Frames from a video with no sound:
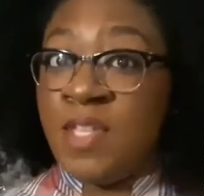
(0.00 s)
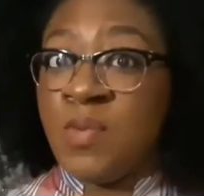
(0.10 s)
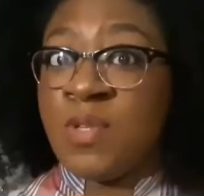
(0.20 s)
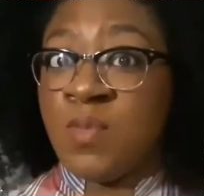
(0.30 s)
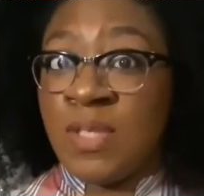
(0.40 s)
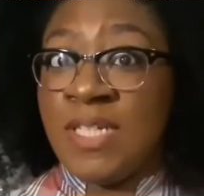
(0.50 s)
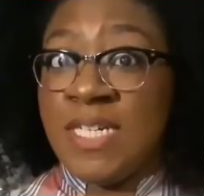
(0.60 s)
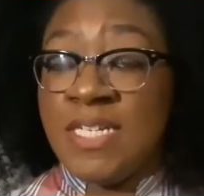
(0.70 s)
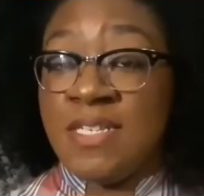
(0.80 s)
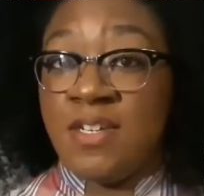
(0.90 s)
this was really
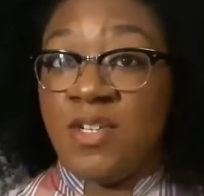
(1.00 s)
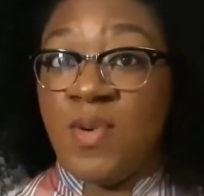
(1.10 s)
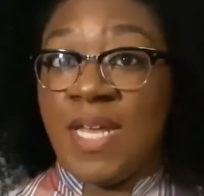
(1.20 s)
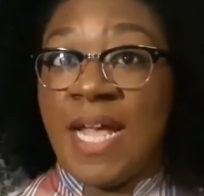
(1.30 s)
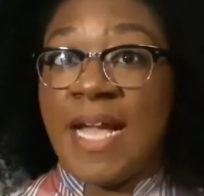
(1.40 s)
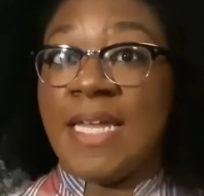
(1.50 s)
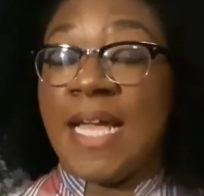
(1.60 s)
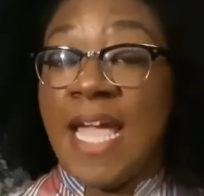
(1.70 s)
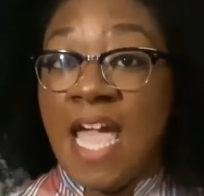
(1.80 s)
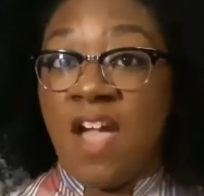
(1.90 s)
easy to do, and I got
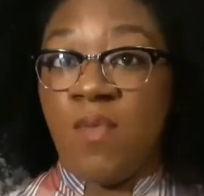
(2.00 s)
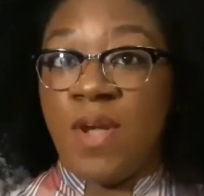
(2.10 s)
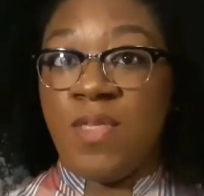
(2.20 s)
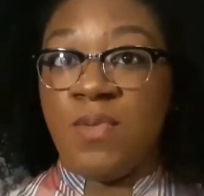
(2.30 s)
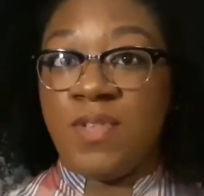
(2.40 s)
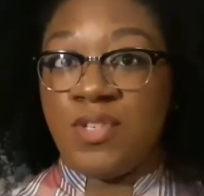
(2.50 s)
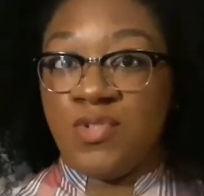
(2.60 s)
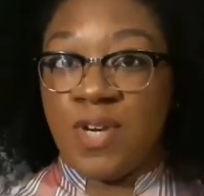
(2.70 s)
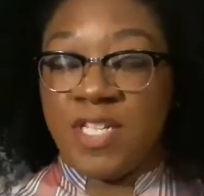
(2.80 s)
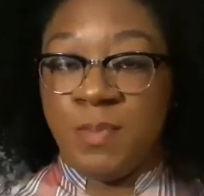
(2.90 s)
like halfway through
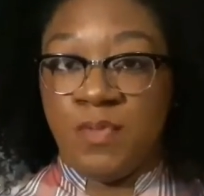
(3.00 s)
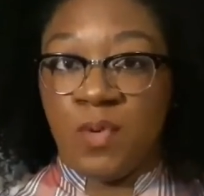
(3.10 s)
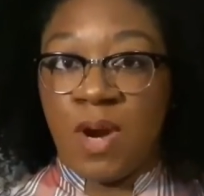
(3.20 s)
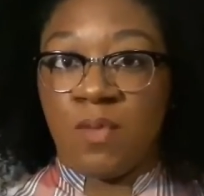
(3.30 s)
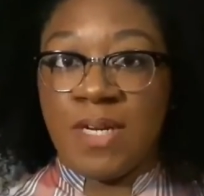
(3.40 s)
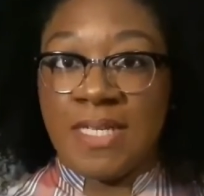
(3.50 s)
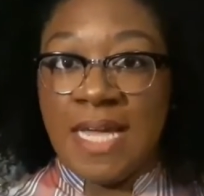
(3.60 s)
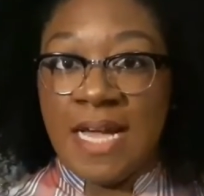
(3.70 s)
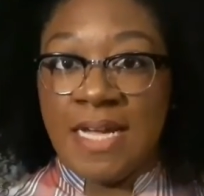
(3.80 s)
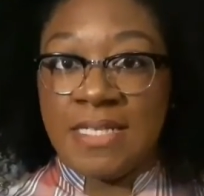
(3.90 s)
this dress before I
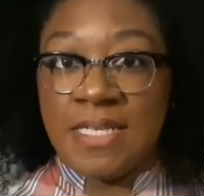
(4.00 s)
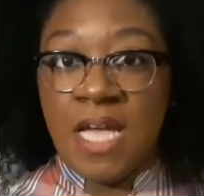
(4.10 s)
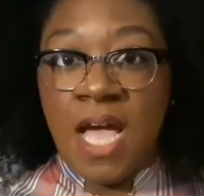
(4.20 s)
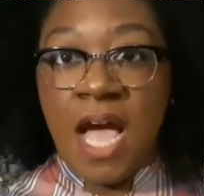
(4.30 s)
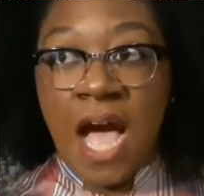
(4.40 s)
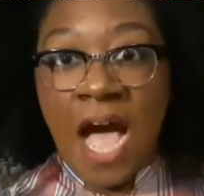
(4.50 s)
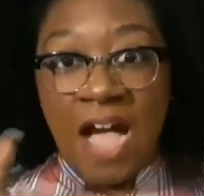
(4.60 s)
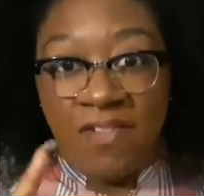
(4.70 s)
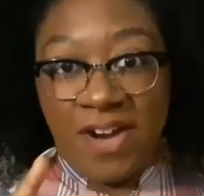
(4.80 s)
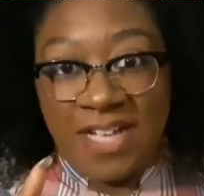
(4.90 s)
realized
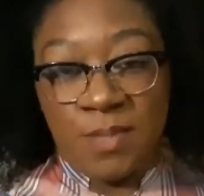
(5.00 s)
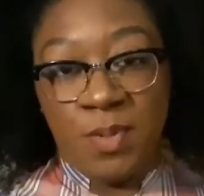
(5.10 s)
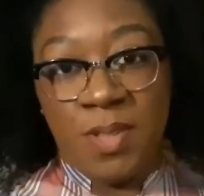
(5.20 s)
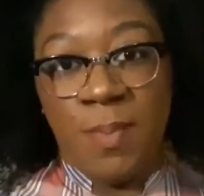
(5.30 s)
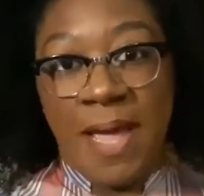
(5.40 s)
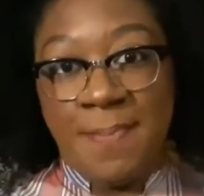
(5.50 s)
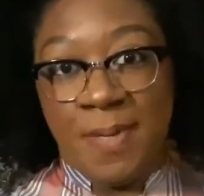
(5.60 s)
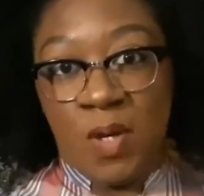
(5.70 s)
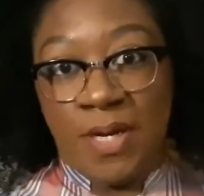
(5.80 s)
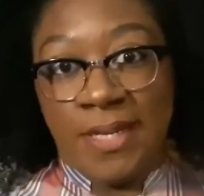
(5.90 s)
I forgot to put the
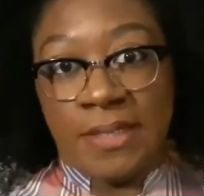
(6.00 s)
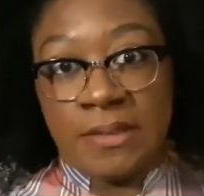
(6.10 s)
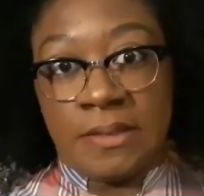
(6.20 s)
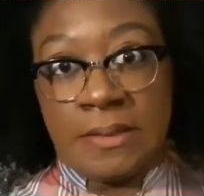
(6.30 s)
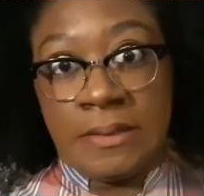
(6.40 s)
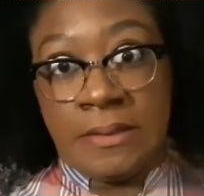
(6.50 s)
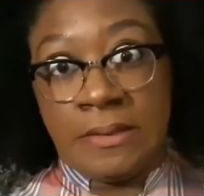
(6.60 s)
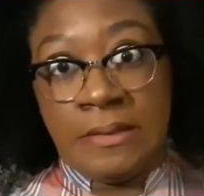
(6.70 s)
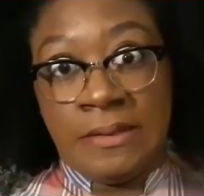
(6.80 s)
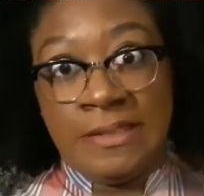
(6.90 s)
piping on it.
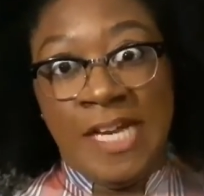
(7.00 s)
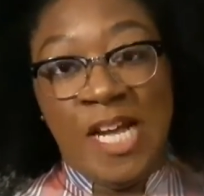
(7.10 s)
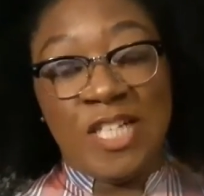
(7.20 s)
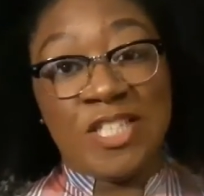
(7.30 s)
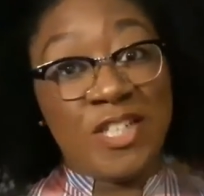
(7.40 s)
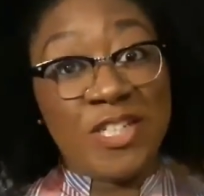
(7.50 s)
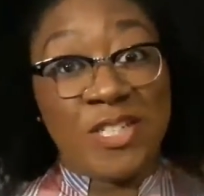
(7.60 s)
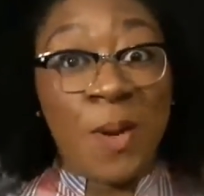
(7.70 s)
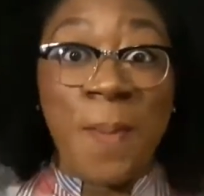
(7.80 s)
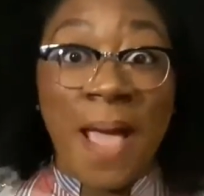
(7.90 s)
So
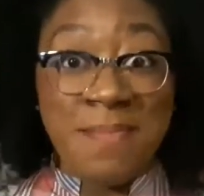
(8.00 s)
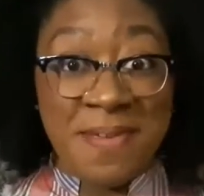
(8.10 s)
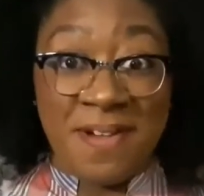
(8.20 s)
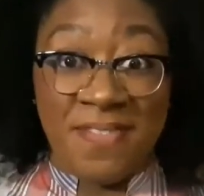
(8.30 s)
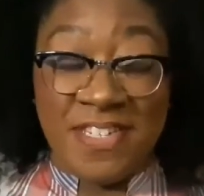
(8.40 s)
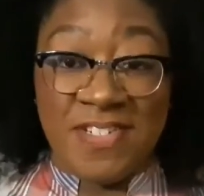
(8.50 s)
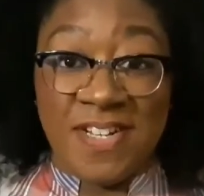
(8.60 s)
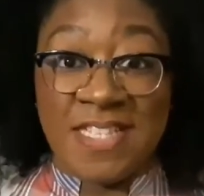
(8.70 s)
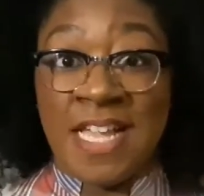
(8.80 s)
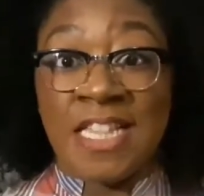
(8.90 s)
there's no piping on this
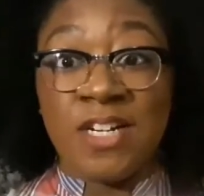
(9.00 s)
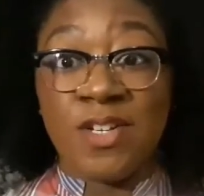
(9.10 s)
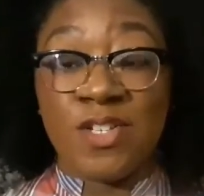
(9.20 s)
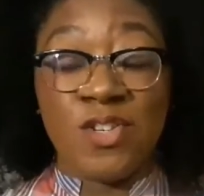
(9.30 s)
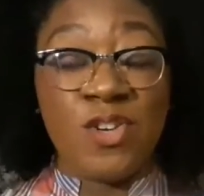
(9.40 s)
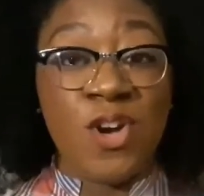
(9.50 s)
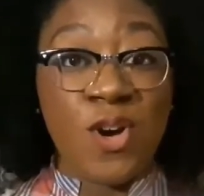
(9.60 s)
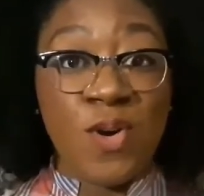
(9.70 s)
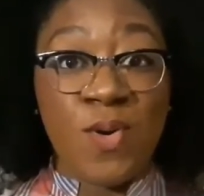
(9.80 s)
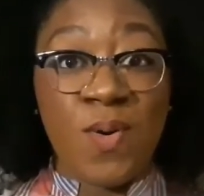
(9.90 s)
dress. Like, there is
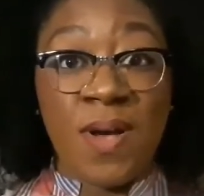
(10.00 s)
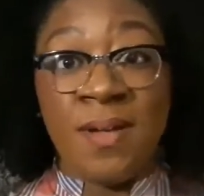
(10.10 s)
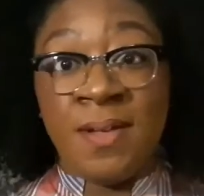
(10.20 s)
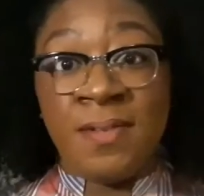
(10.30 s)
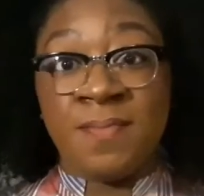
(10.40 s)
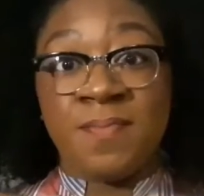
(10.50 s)
no